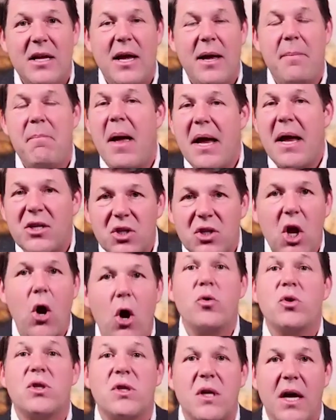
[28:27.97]
It makes
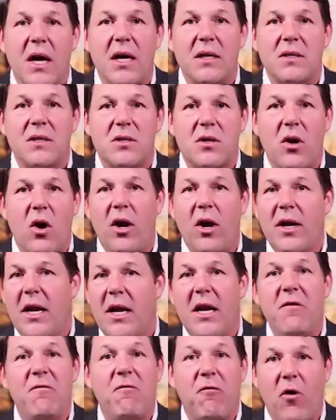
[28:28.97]
no sense on
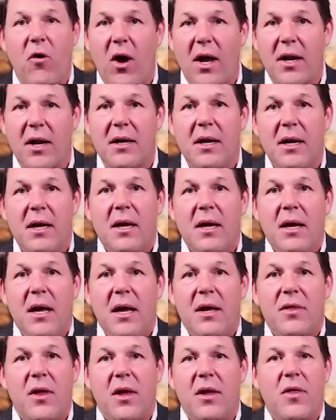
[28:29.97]
any front.
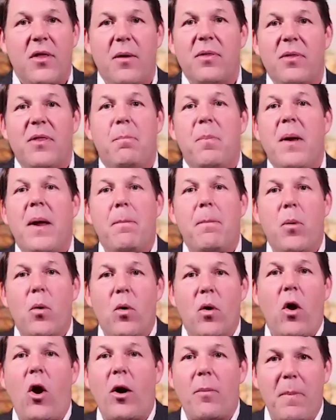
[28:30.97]
The
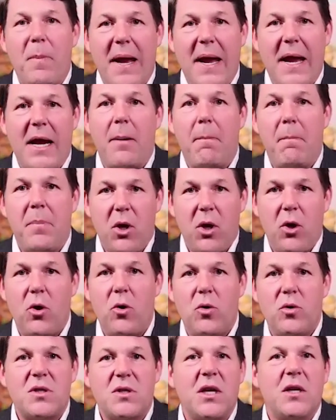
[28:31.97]
people are being
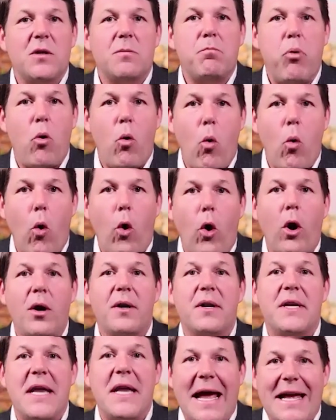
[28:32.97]
abused, these poor,
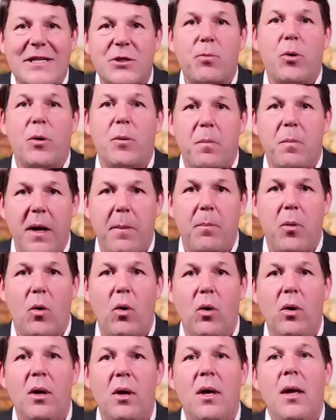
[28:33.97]
desperate
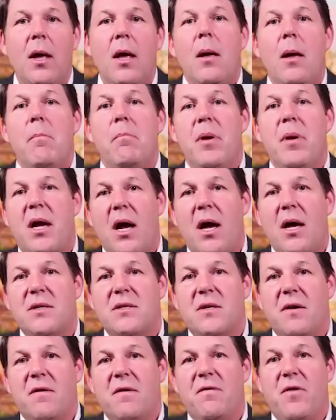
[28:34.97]
people,
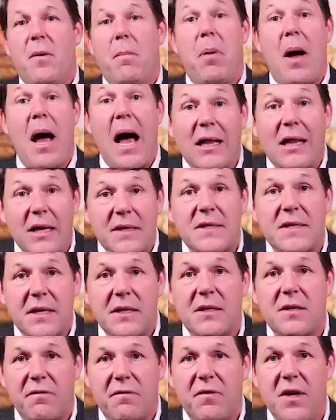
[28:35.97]
because of the
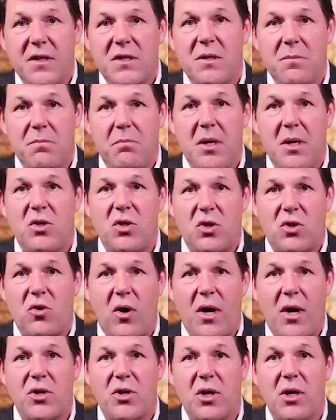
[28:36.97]
policies of this
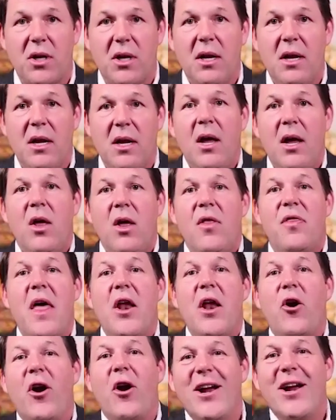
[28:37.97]
administration
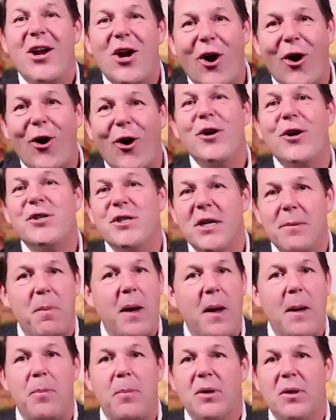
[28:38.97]
that are encouraging
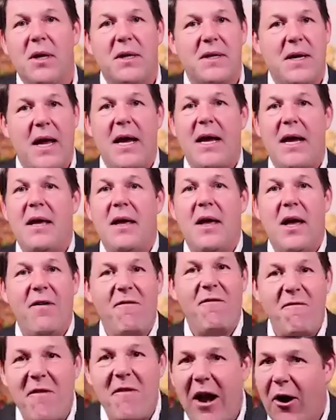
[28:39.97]
people to take a
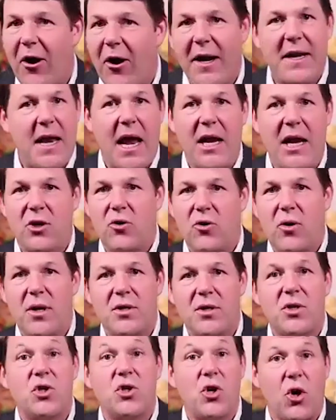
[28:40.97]
very
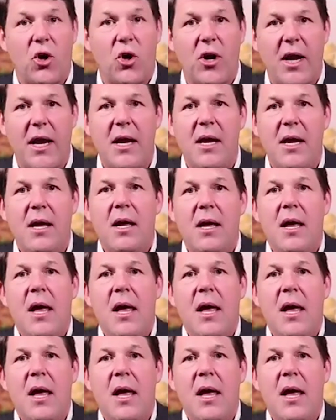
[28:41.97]
dangerous journey